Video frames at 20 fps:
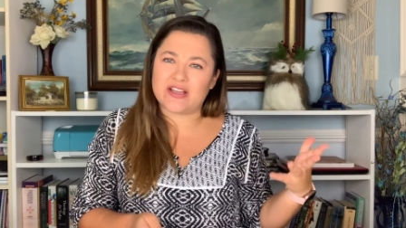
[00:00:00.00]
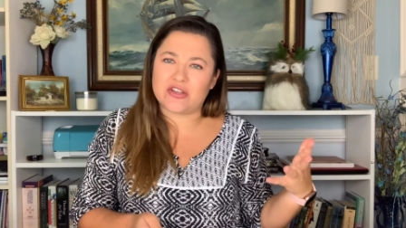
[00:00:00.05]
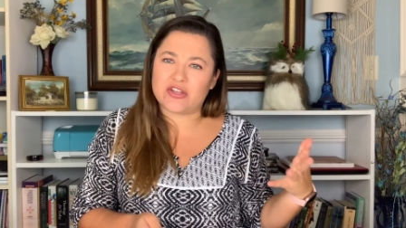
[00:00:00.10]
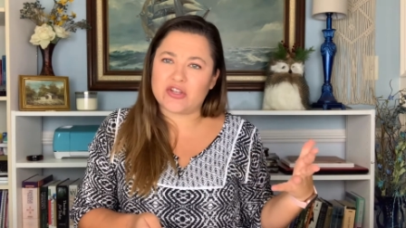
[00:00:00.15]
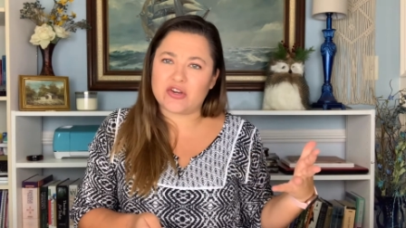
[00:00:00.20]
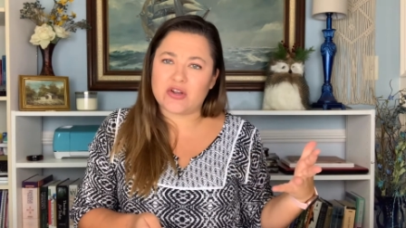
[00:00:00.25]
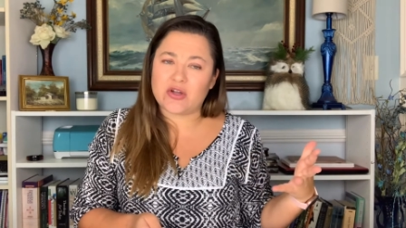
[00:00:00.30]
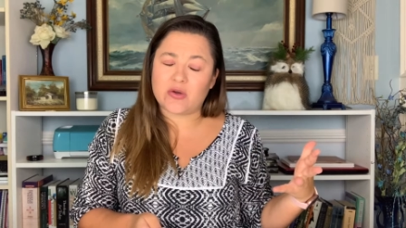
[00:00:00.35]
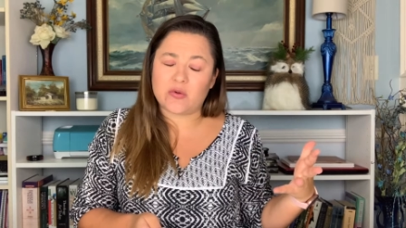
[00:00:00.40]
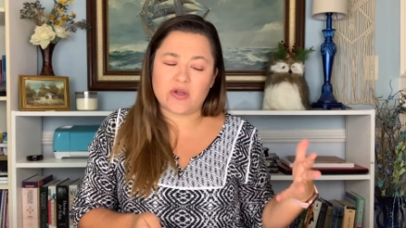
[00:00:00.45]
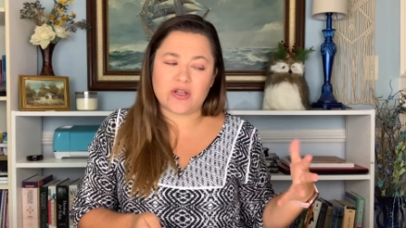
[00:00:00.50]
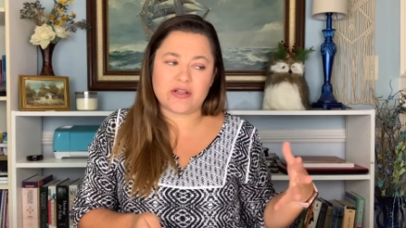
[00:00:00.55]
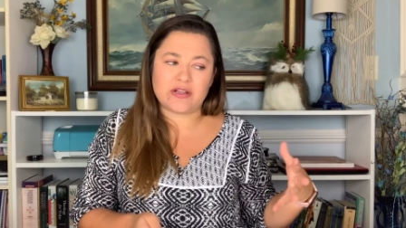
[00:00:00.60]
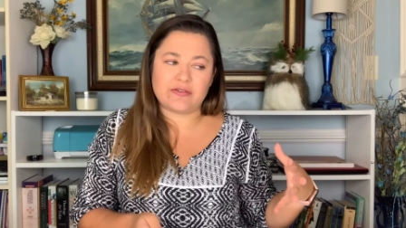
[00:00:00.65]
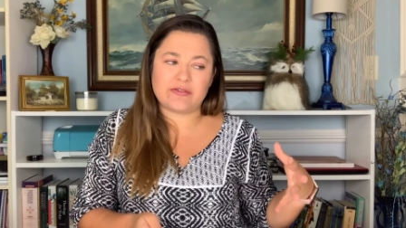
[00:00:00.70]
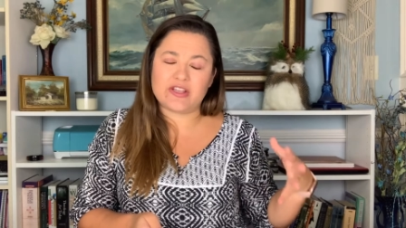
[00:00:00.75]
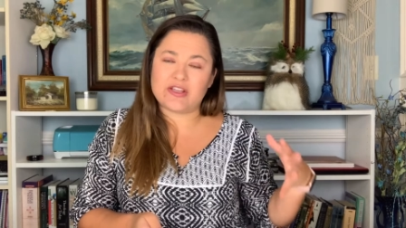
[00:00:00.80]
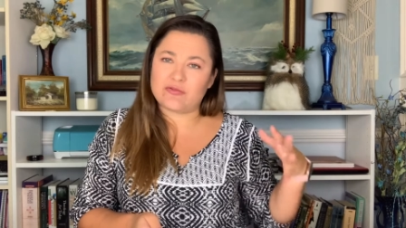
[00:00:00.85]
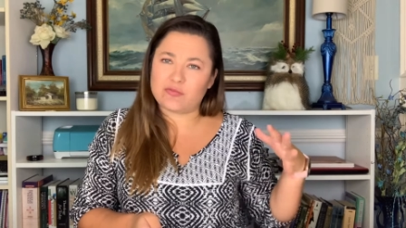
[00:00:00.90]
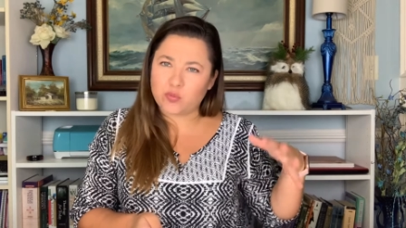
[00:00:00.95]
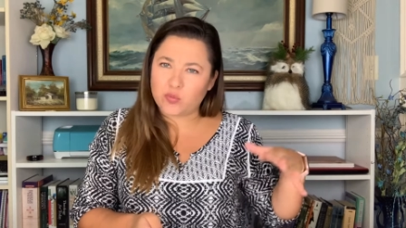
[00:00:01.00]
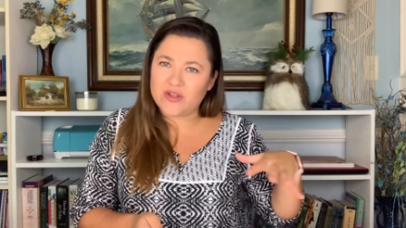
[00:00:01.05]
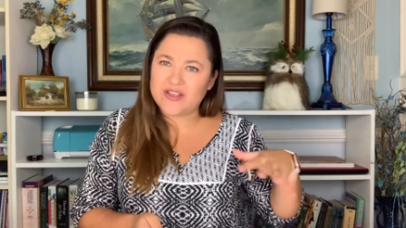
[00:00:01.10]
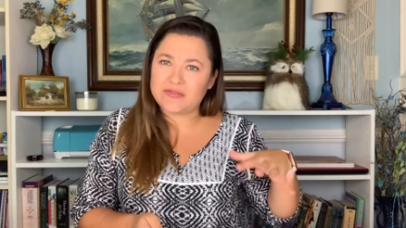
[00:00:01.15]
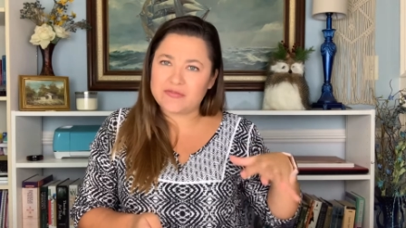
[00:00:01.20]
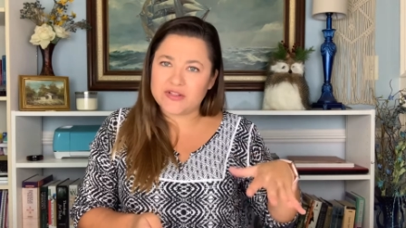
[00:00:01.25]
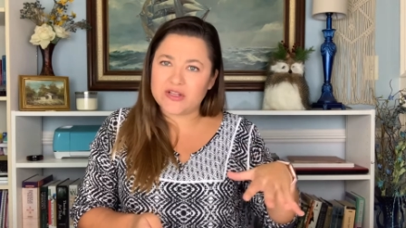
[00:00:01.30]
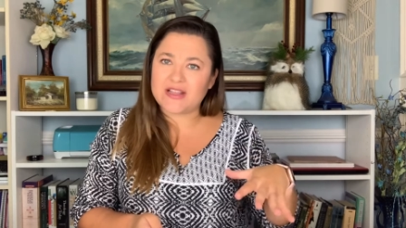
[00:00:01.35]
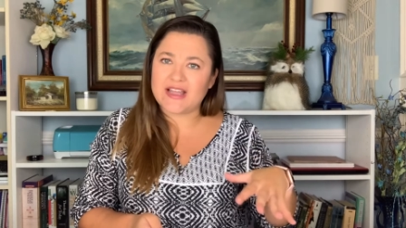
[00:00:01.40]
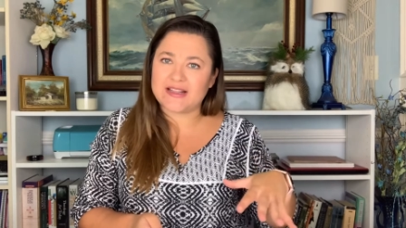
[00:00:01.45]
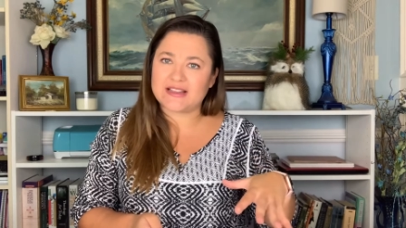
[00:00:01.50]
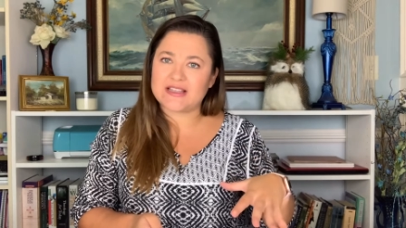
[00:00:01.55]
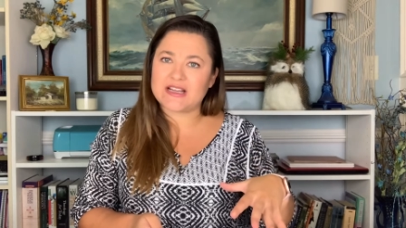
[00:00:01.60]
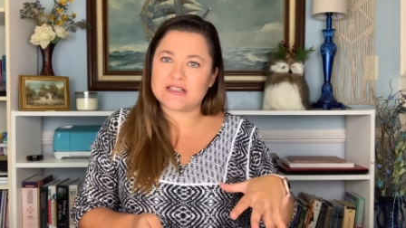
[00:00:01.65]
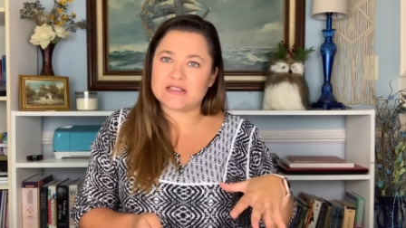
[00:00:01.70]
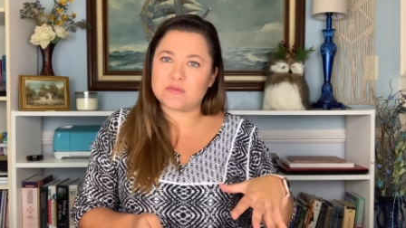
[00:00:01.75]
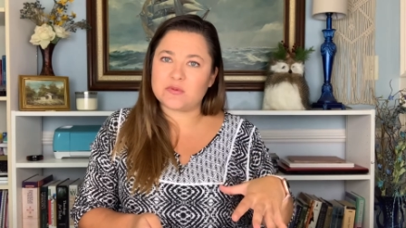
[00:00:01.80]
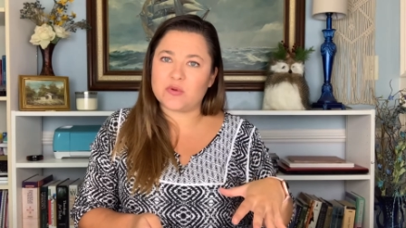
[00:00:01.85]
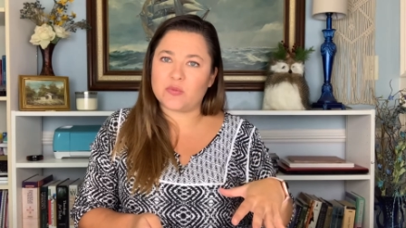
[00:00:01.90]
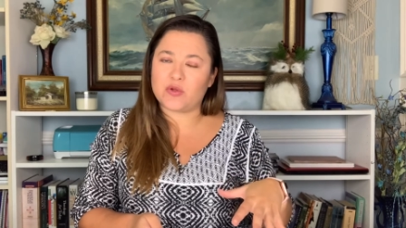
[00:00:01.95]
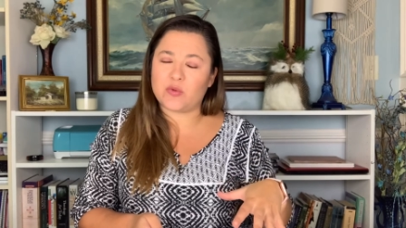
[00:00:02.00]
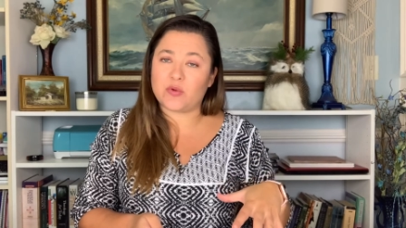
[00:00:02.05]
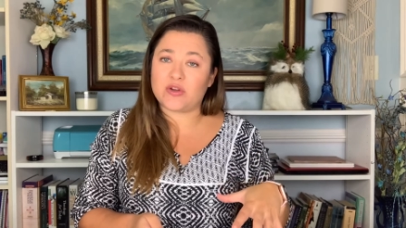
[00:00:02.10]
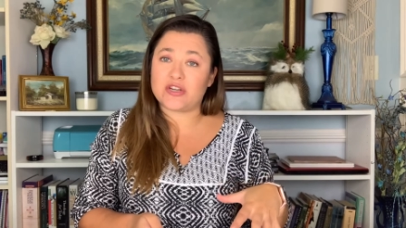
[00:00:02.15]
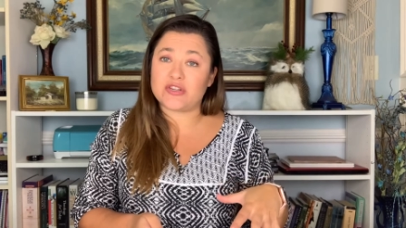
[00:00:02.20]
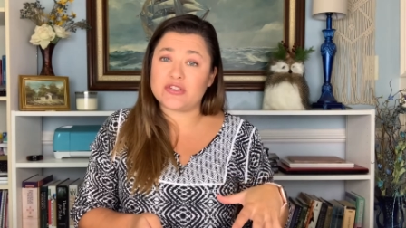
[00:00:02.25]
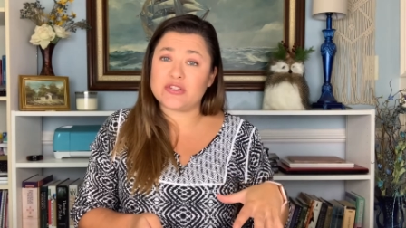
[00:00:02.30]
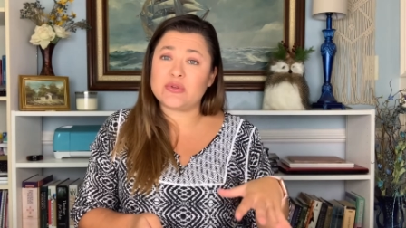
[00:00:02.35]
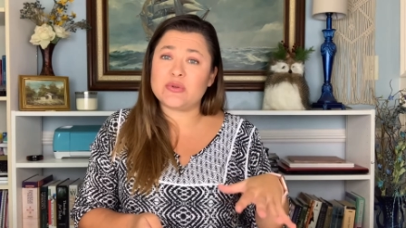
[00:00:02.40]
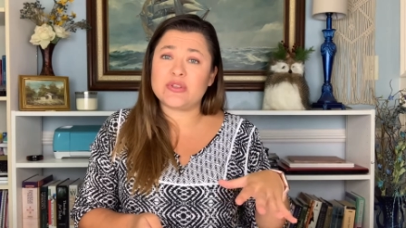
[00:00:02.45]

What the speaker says: You know, if we feel like that's what we want to do,